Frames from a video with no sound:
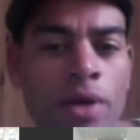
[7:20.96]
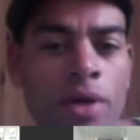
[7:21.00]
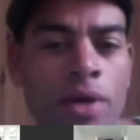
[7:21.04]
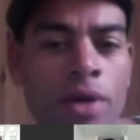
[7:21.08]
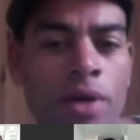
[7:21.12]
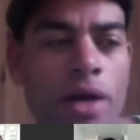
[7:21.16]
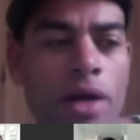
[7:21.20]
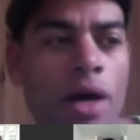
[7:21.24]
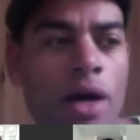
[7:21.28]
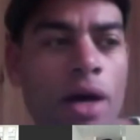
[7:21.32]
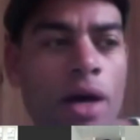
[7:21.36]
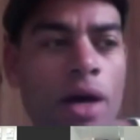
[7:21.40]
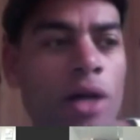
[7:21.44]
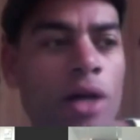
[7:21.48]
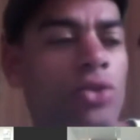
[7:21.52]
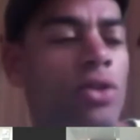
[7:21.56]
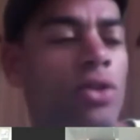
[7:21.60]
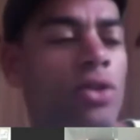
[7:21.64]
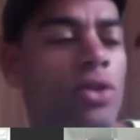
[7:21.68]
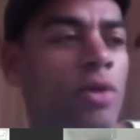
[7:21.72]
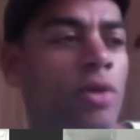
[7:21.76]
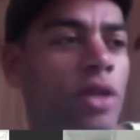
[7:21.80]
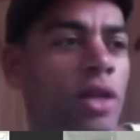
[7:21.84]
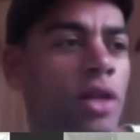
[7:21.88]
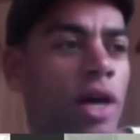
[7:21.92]
saw them
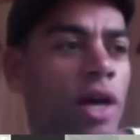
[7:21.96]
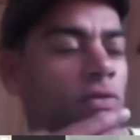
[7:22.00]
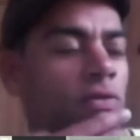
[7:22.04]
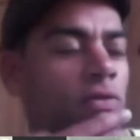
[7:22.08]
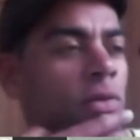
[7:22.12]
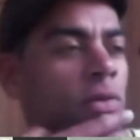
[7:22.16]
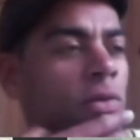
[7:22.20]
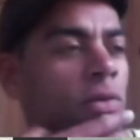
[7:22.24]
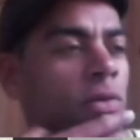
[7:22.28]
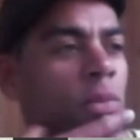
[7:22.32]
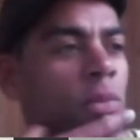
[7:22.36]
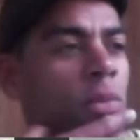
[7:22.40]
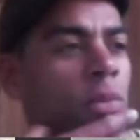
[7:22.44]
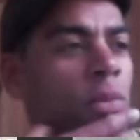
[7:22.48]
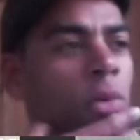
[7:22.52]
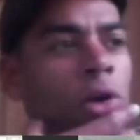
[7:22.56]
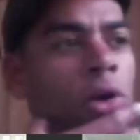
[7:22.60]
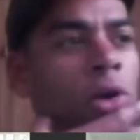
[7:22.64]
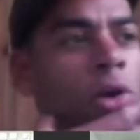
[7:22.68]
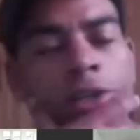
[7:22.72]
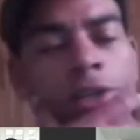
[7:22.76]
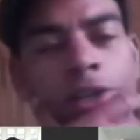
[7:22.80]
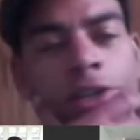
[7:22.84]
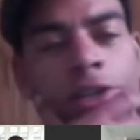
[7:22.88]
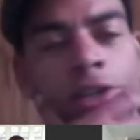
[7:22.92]
at the Hammersmith Apollo, and
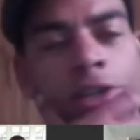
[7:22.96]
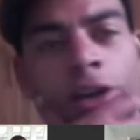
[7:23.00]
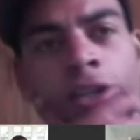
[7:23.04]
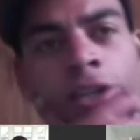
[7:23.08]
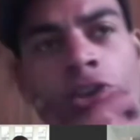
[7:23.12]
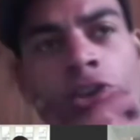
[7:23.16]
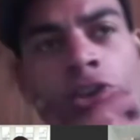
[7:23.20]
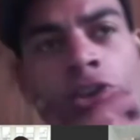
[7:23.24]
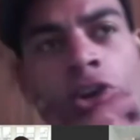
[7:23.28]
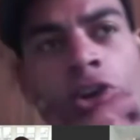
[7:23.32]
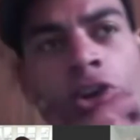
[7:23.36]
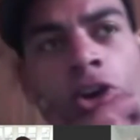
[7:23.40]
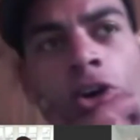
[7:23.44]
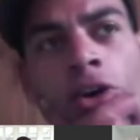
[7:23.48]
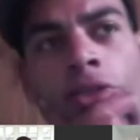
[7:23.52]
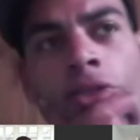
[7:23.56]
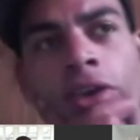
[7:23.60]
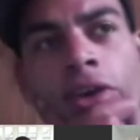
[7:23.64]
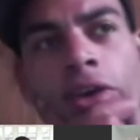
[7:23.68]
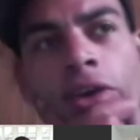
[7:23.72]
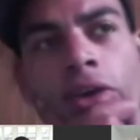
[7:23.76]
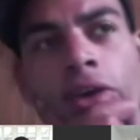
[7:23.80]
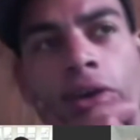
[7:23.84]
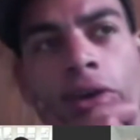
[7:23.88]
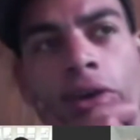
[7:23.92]
I just can't
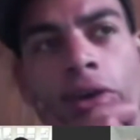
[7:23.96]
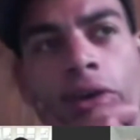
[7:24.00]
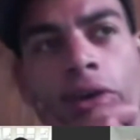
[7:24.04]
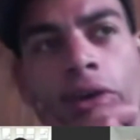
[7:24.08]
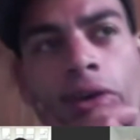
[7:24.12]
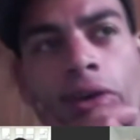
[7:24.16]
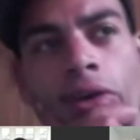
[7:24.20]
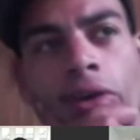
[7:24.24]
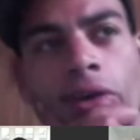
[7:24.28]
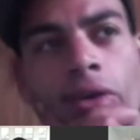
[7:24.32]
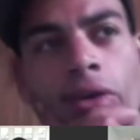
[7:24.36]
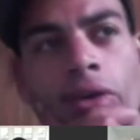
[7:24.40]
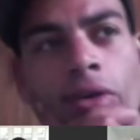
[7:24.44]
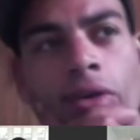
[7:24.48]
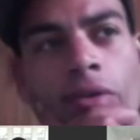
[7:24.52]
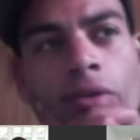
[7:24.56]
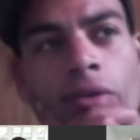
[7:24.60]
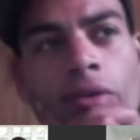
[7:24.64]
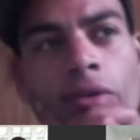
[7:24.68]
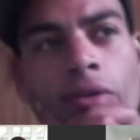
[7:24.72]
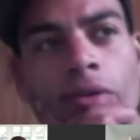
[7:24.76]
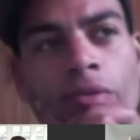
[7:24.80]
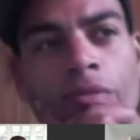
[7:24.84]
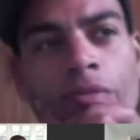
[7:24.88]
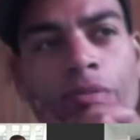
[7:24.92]
think of
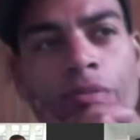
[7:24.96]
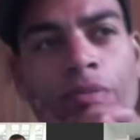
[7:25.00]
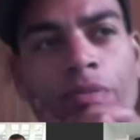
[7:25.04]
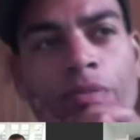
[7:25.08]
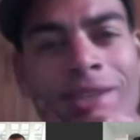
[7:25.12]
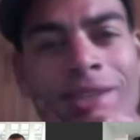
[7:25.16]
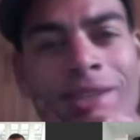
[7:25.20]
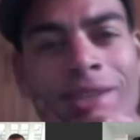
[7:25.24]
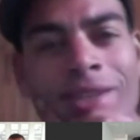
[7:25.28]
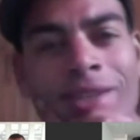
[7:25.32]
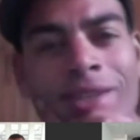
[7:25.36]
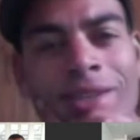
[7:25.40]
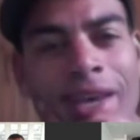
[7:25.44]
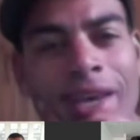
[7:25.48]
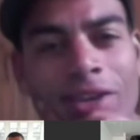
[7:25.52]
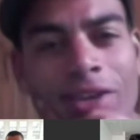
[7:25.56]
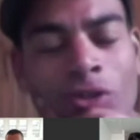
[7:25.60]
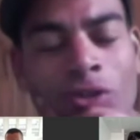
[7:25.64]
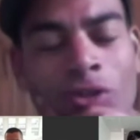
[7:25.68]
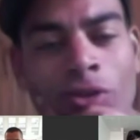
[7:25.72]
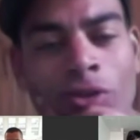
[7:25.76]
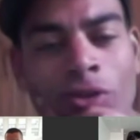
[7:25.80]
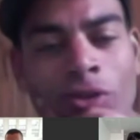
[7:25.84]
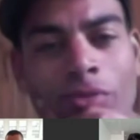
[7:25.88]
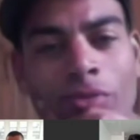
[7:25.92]
any sketch group
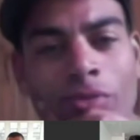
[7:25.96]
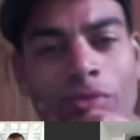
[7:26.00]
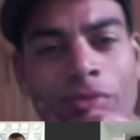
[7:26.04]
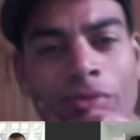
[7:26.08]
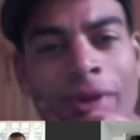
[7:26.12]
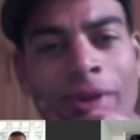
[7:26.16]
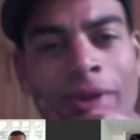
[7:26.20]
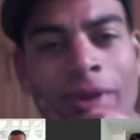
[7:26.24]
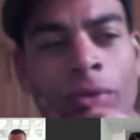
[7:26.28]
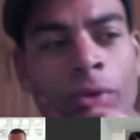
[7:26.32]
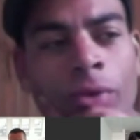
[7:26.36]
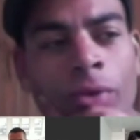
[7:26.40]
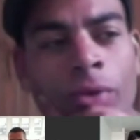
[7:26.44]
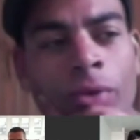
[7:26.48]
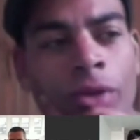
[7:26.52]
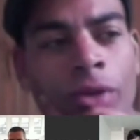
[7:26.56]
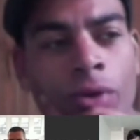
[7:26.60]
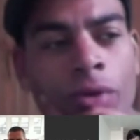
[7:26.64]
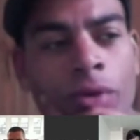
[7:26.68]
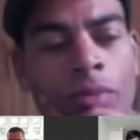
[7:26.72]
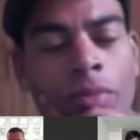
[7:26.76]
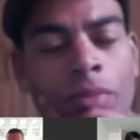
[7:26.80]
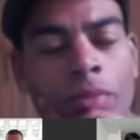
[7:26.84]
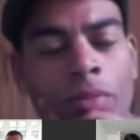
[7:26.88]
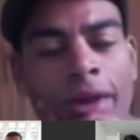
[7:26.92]
now that
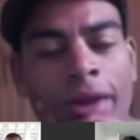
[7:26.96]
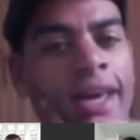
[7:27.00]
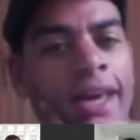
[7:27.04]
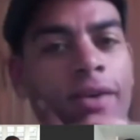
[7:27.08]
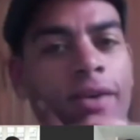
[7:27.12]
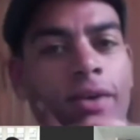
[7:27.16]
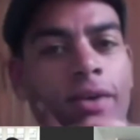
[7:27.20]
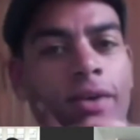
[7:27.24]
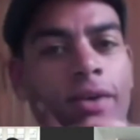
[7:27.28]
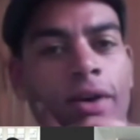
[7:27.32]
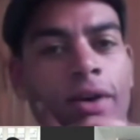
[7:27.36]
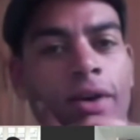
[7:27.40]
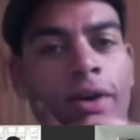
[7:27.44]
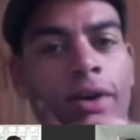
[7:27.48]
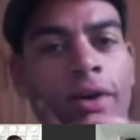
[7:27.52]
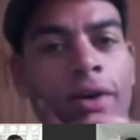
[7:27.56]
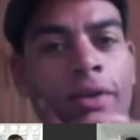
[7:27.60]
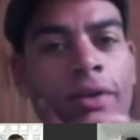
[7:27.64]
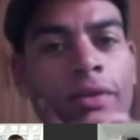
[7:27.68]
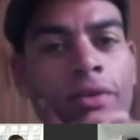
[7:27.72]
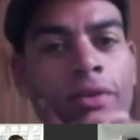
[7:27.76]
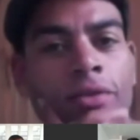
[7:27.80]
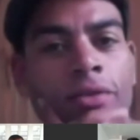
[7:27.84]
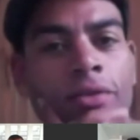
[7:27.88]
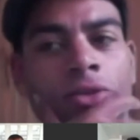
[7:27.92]
would play
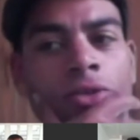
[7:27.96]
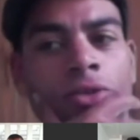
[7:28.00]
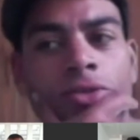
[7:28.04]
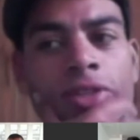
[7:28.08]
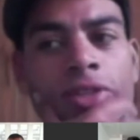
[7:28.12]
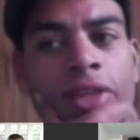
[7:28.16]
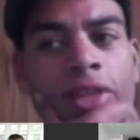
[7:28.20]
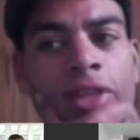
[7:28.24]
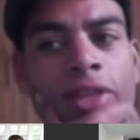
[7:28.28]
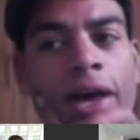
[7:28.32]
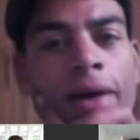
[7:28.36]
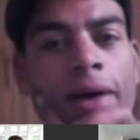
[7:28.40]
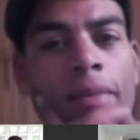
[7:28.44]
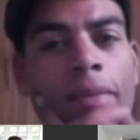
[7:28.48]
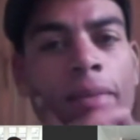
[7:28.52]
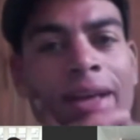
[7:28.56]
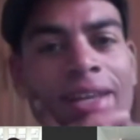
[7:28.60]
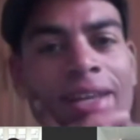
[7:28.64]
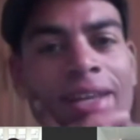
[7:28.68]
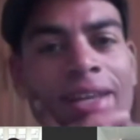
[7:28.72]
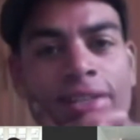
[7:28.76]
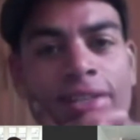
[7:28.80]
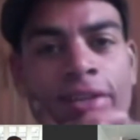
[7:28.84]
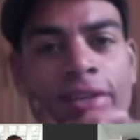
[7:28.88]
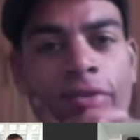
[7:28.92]
venues that
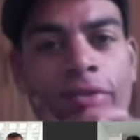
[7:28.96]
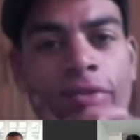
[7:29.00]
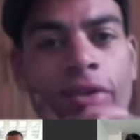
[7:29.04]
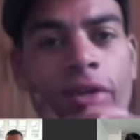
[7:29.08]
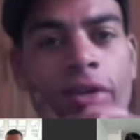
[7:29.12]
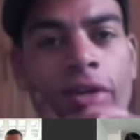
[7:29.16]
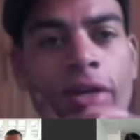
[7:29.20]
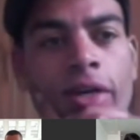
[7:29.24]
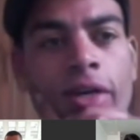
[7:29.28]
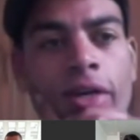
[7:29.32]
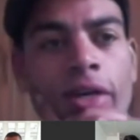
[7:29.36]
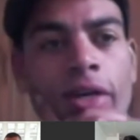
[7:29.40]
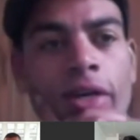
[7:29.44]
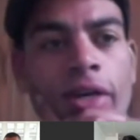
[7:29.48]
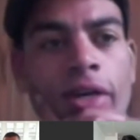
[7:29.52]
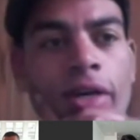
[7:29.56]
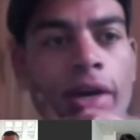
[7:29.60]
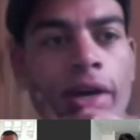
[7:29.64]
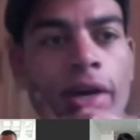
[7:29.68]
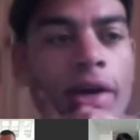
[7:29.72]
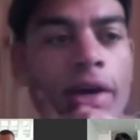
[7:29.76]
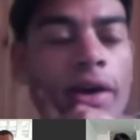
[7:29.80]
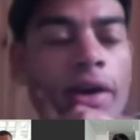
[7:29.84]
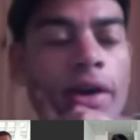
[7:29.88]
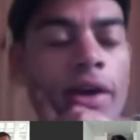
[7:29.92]
massive.
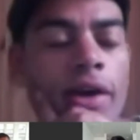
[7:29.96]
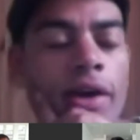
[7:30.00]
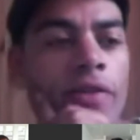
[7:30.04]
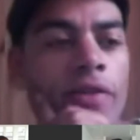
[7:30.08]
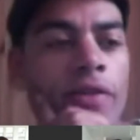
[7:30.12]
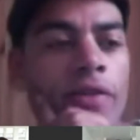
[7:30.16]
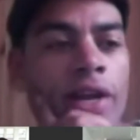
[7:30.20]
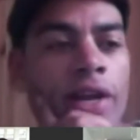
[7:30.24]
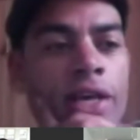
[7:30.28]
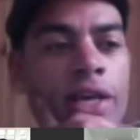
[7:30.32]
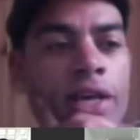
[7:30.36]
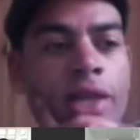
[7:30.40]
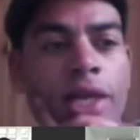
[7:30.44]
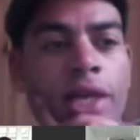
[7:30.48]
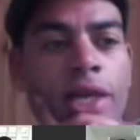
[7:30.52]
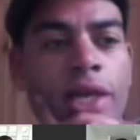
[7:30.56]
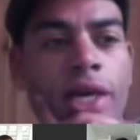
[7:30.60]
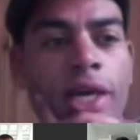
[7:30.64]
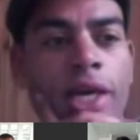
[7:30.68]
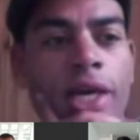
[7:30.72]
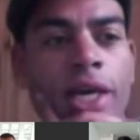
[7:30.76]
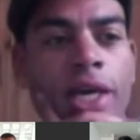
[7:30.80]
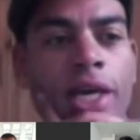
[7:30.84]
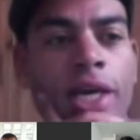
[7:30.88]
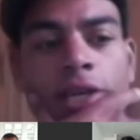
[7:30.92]
If anything,
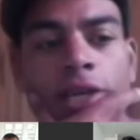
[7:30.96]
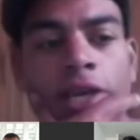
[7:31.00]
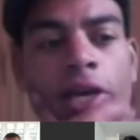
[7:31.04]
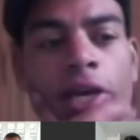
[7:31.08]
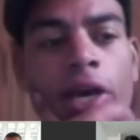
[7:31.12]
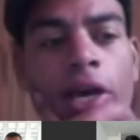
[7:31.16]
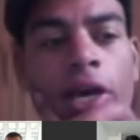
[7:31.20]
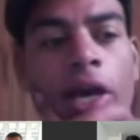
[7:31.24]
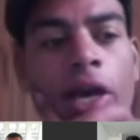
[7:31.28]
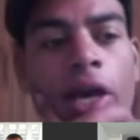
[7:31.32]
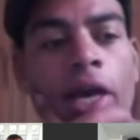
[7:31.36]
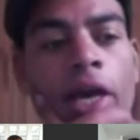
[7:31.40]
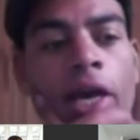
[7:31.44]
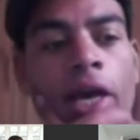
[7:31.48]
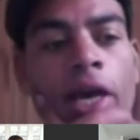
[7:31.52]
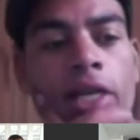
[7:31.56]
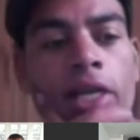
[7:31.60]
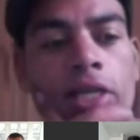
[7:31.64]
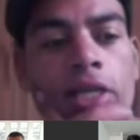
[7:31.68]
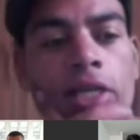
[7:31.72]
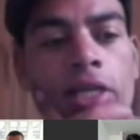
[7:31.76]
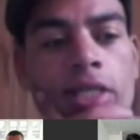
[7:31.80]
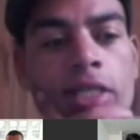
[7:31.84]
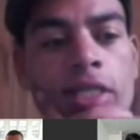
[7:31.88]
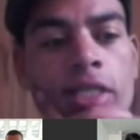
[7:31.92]

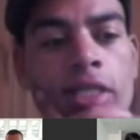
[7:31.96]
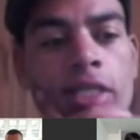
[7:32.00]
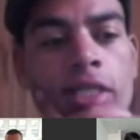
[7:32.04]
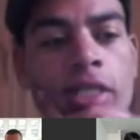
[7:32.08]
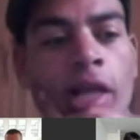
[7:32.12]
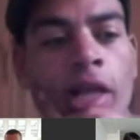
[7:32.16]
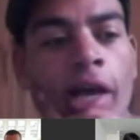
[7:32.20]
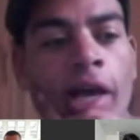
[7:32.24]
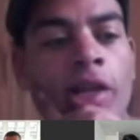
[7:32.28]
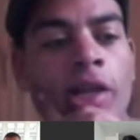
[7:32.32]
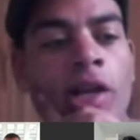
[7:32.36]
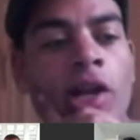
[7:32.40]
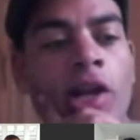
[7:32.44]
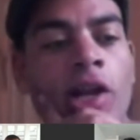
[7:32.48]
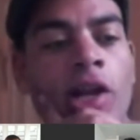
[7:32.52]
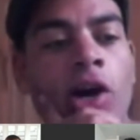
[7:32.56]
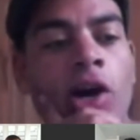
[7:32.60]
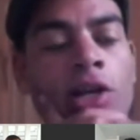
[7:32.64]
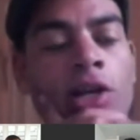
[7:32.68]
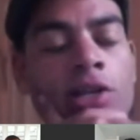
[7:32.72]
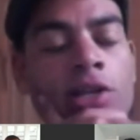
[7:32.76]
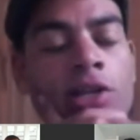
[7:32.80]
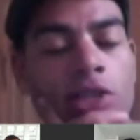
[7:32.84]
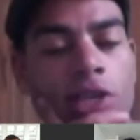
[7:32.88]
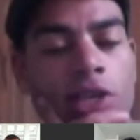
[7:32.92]
it's like the
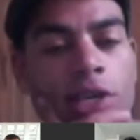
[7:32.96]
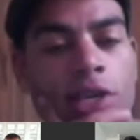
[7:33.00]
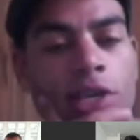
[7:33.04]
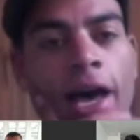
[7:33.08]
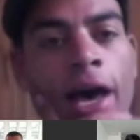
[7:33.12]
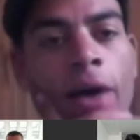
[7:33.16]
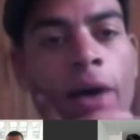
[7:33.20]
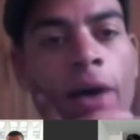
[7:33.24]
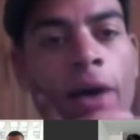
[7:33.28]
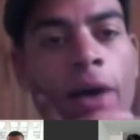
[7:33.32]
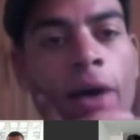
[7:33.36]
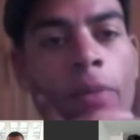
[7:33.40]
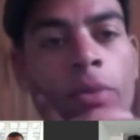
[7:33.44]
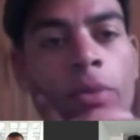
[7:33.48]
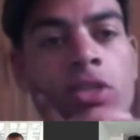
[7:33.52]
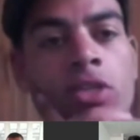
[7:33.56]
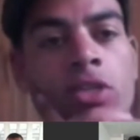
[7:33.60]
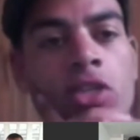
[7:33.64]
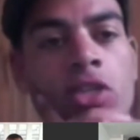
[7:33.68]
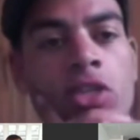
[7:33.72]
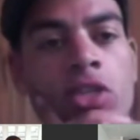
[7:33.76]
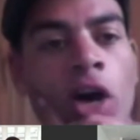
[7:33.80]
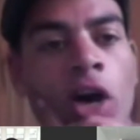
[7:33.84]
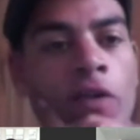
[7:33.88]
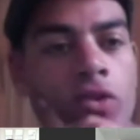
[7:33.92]
last thing that happens
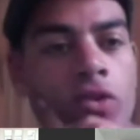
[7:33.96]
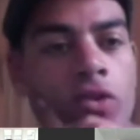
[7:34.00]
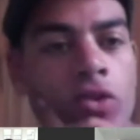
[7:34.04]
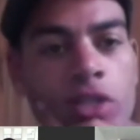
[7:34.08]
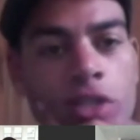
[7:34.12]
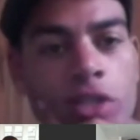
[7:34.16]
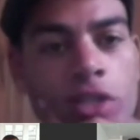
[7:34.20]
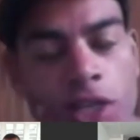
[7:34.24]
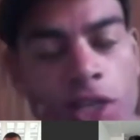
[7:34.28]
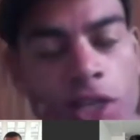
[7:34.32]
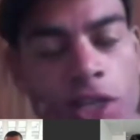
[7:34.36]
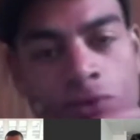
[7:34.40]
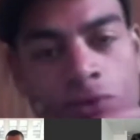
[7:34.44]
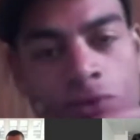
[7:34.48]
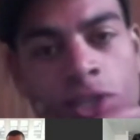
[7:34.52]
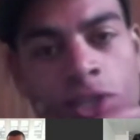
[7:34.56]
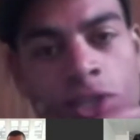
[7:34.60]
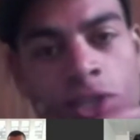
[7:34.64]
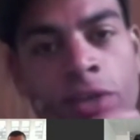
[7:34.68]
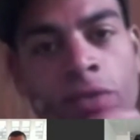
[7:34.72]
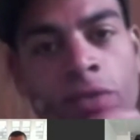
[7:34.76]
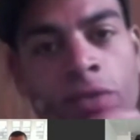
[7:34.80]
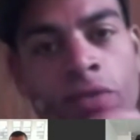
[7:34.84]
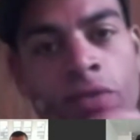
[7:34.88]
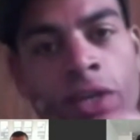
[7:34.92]
after a successful
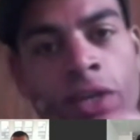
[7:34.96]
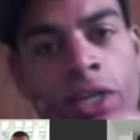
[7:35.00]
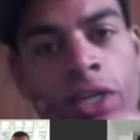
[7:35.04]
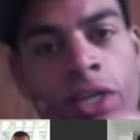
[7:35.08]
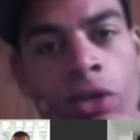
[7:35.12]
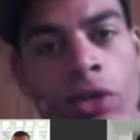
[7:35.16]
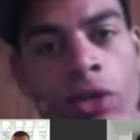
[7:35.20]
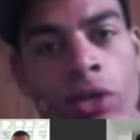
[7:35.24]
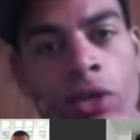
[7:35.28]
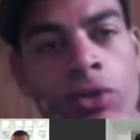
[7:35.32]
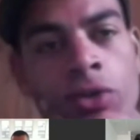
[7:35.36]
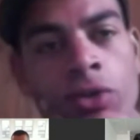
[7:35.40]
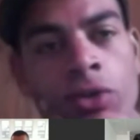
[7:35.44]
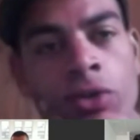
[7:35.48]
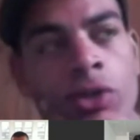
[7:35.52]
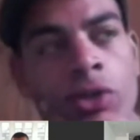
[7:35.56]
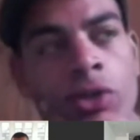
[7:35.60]
TV show. So,